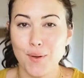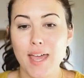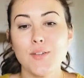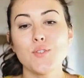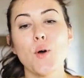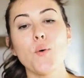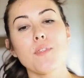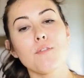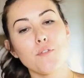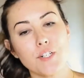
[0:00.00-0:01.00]
Okay. So
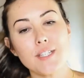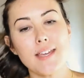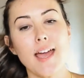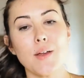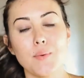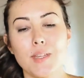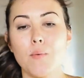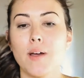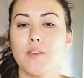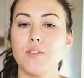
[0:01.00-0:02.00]
the first thing I
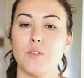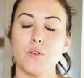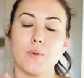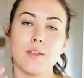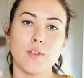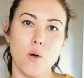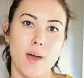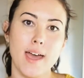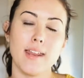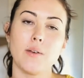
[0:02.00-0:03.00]
really want you to do is go
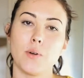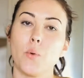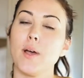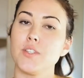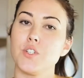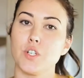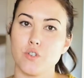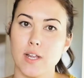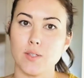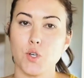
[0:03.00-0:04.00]
ahead and request your
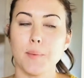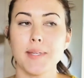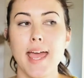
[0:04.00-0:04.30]
transcripts.